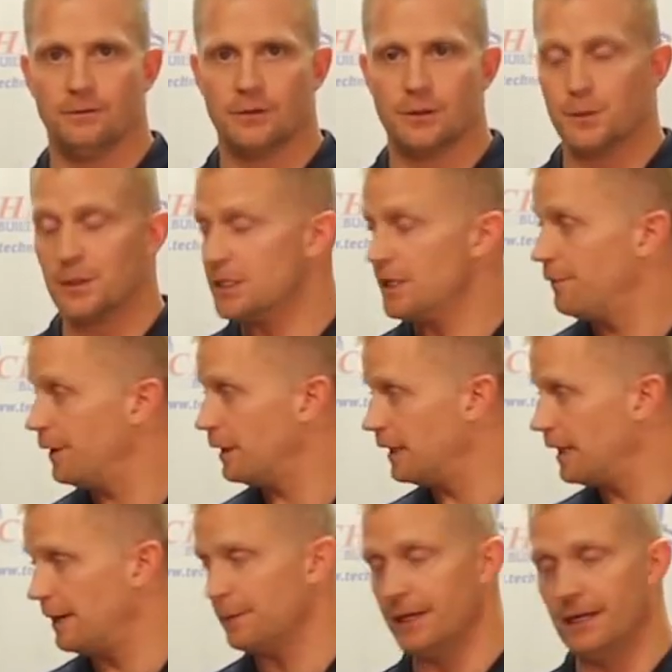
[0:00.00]

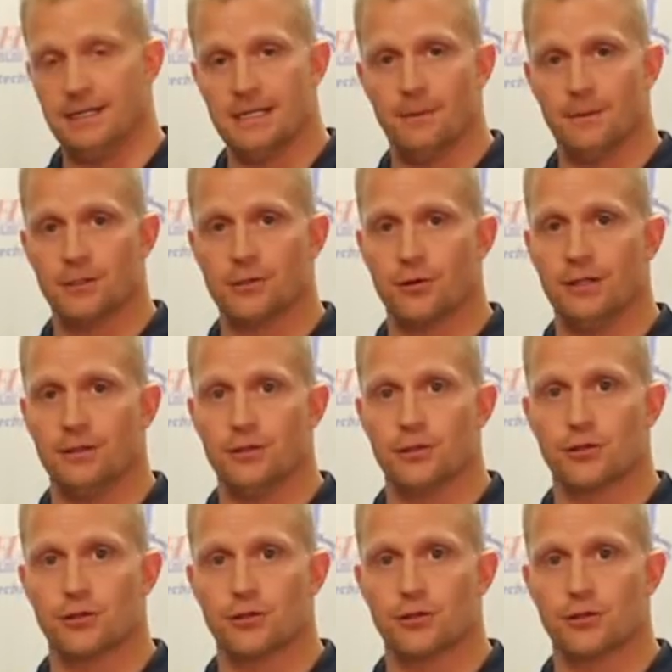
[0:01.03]
Specifically, I'm going to demonstrate the